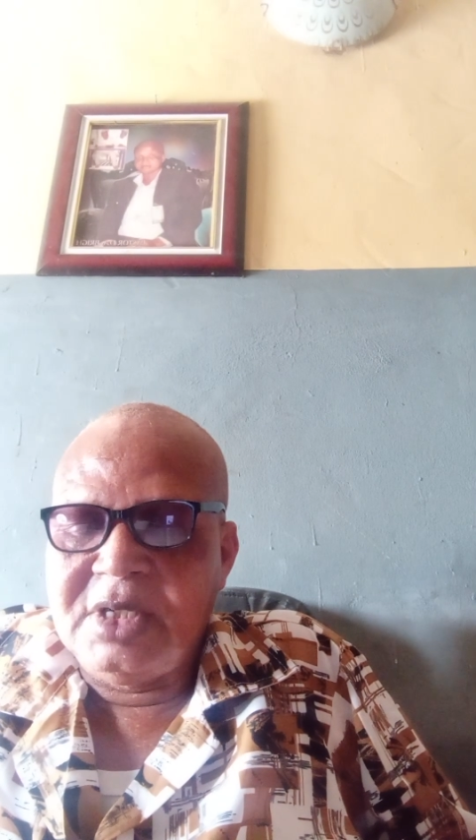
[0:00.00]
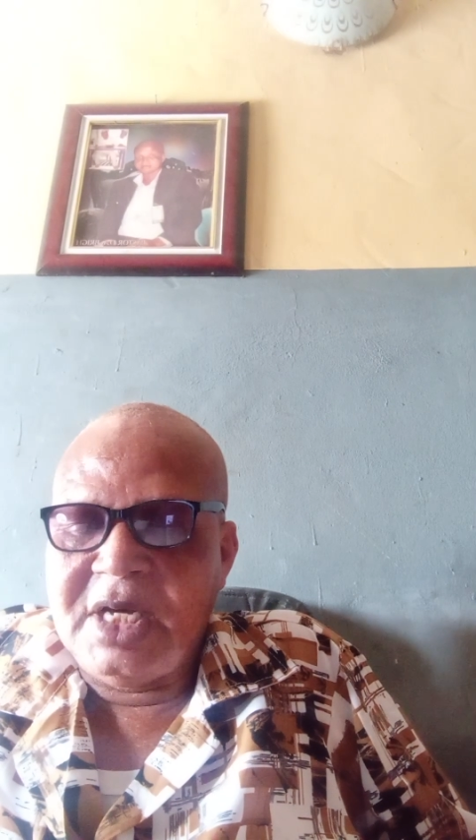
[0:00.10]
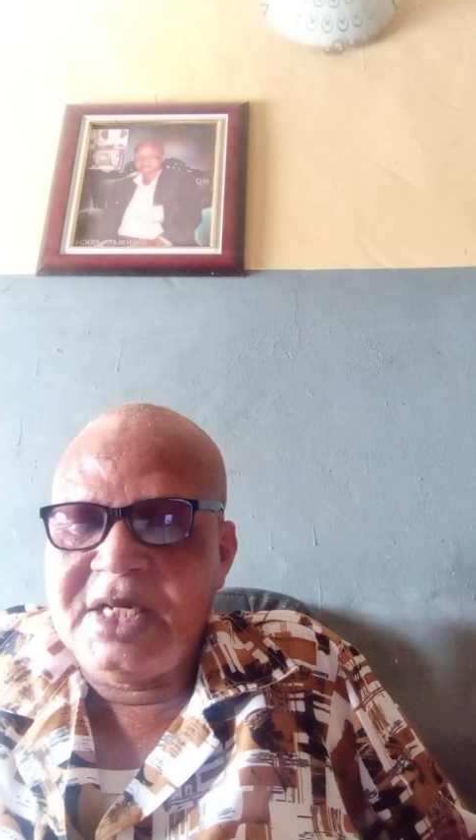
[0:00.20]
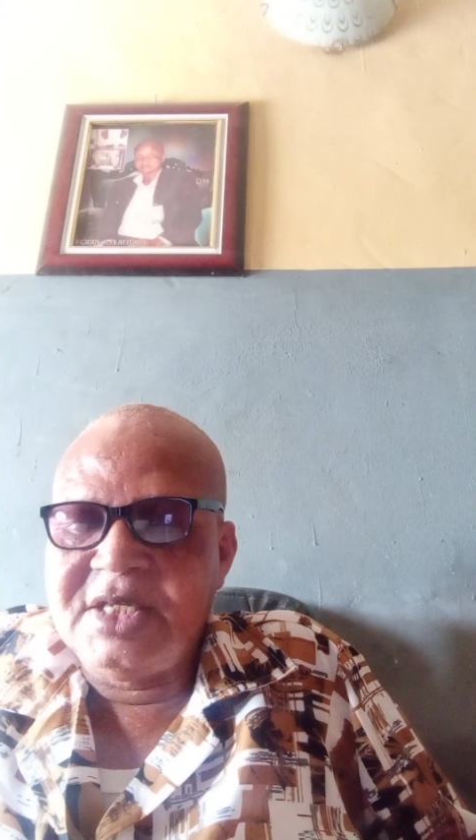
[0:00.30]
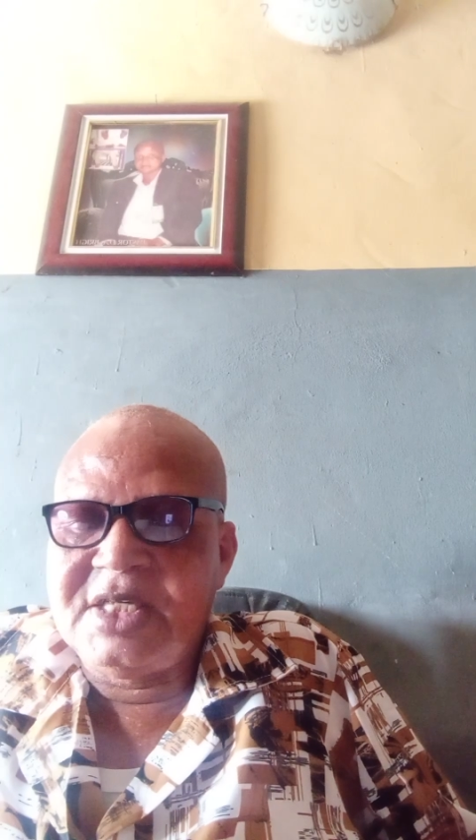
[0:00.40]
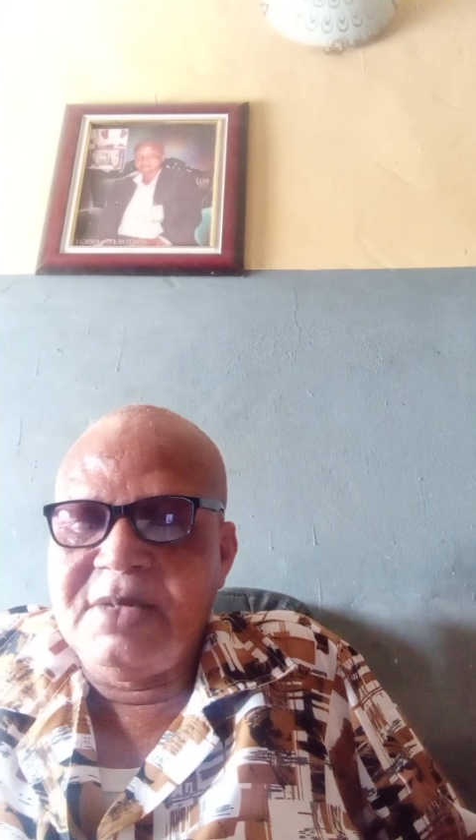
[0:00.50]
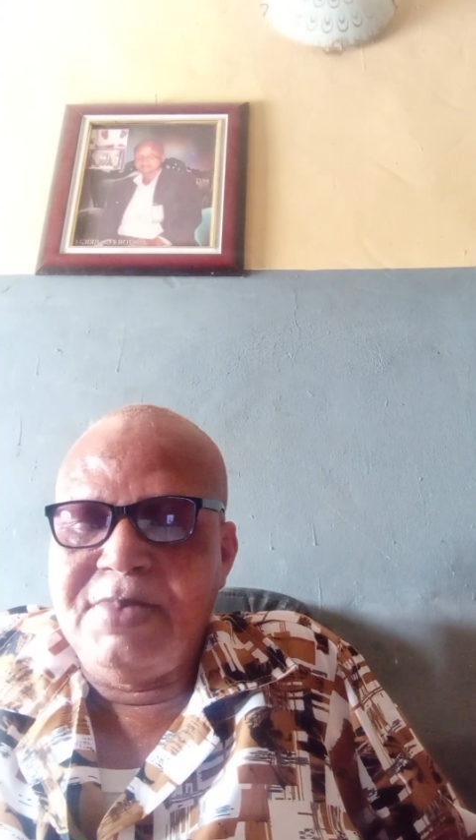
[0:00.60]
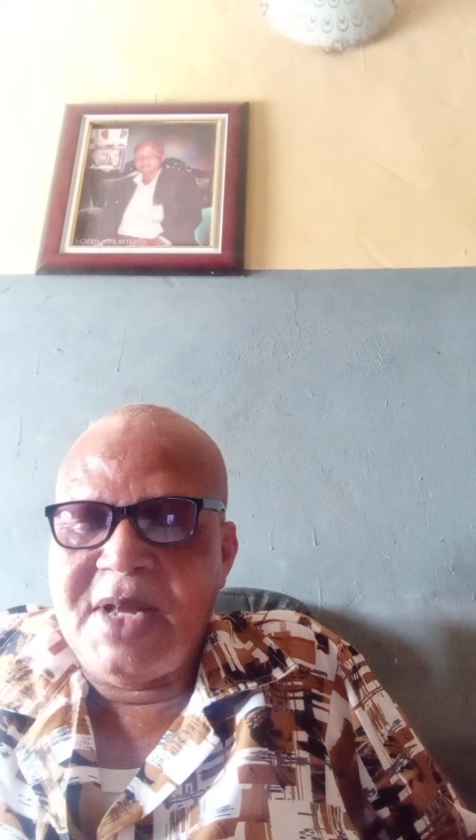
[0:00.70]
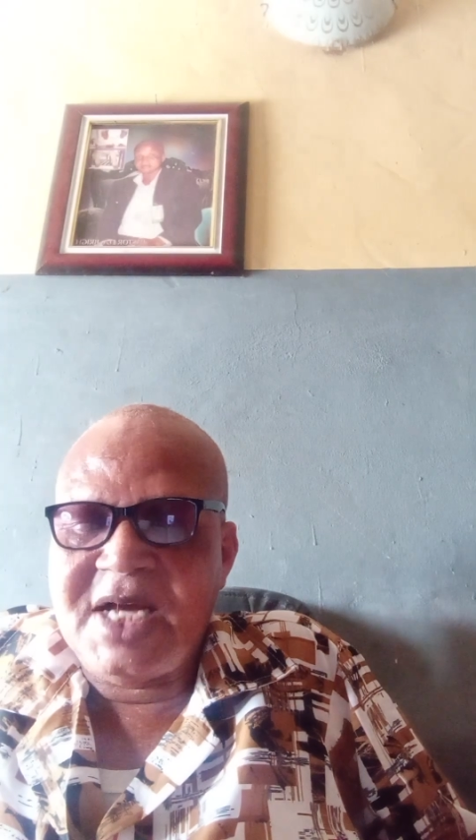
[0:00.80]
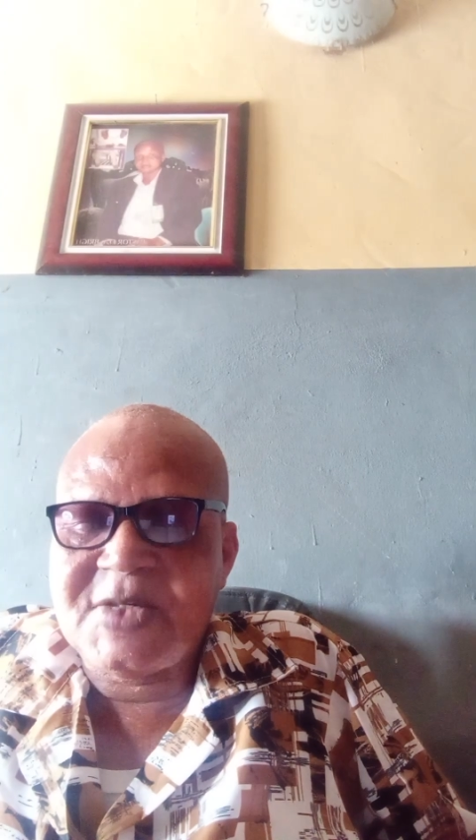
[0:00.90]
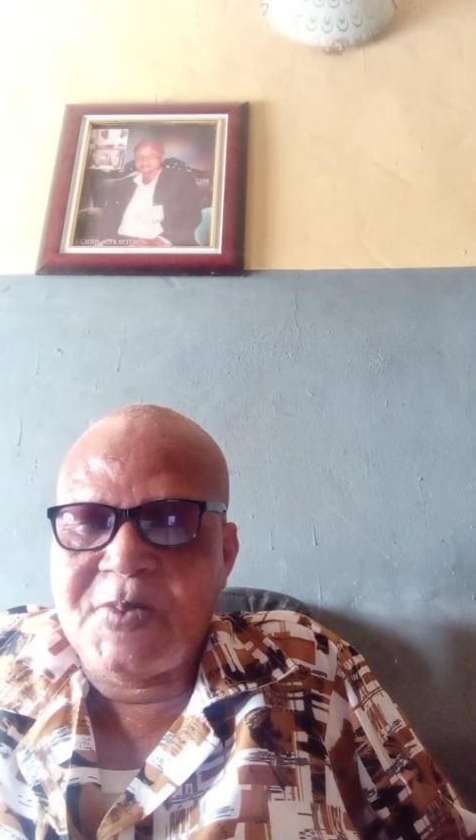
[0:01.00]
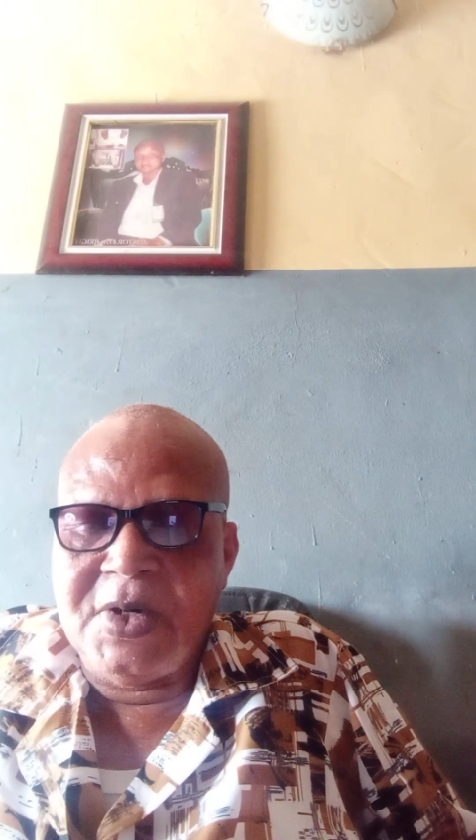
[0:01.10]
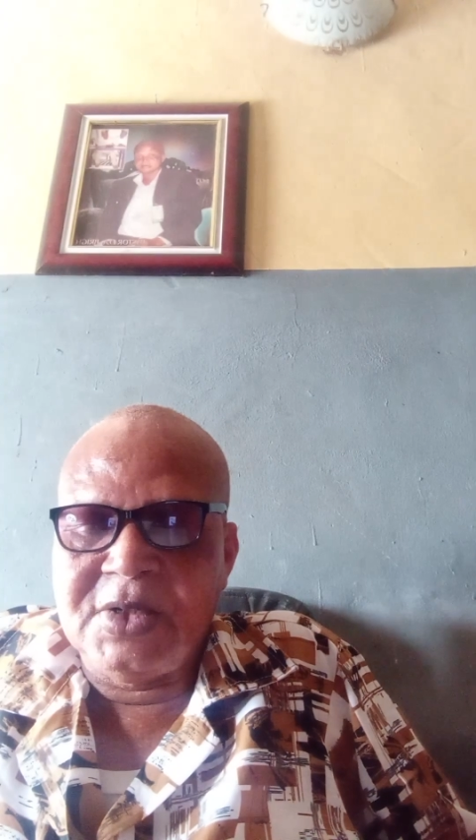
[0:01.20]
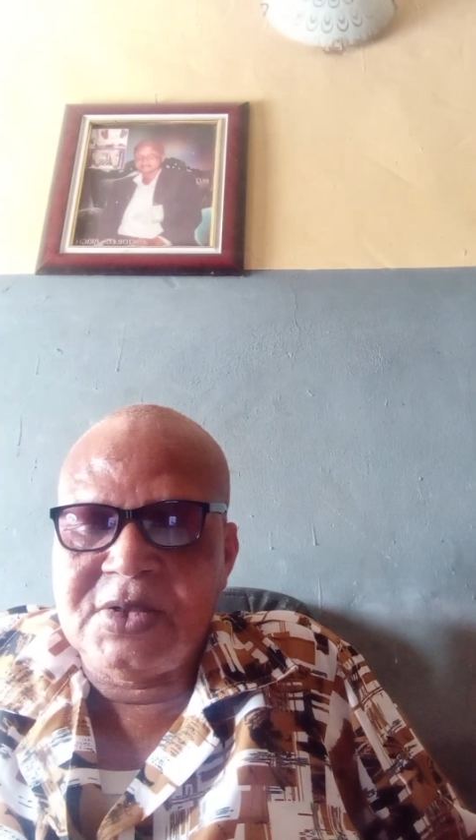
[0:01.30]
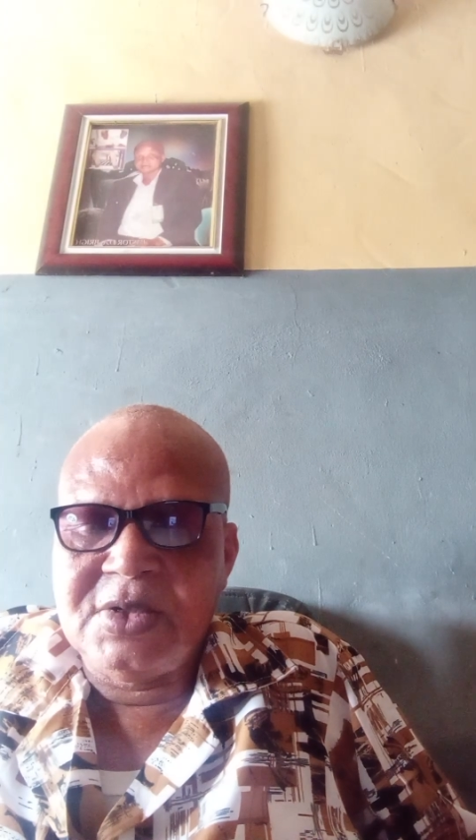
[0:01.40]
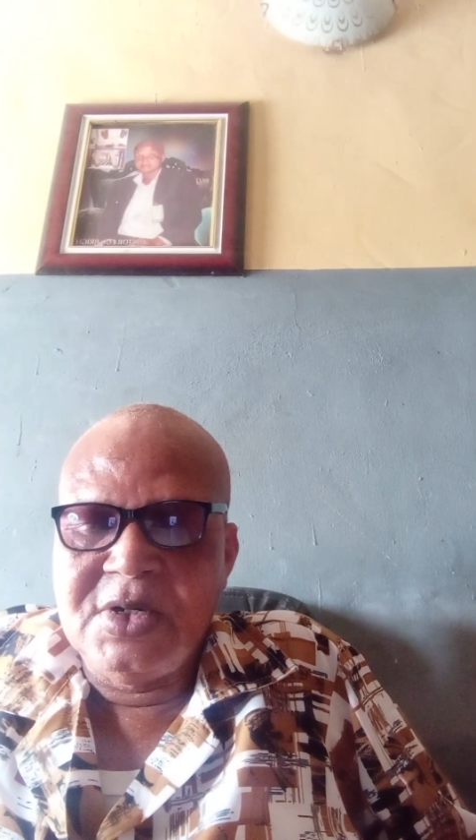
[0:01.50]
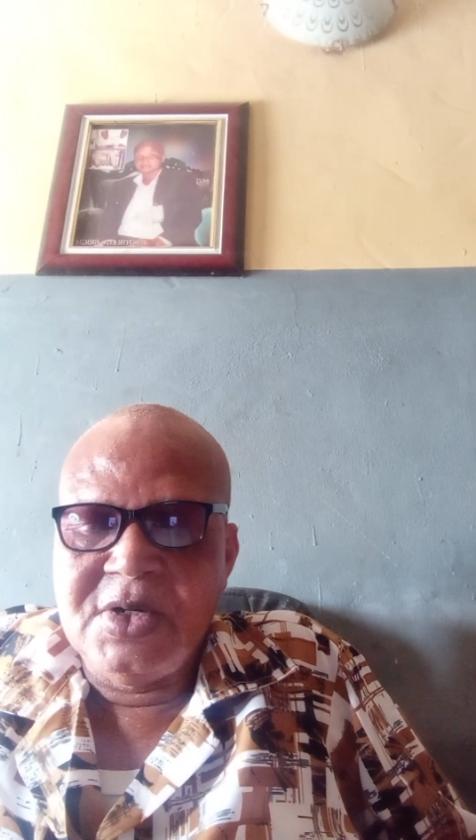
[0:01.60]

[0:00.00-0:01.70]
That is a black spot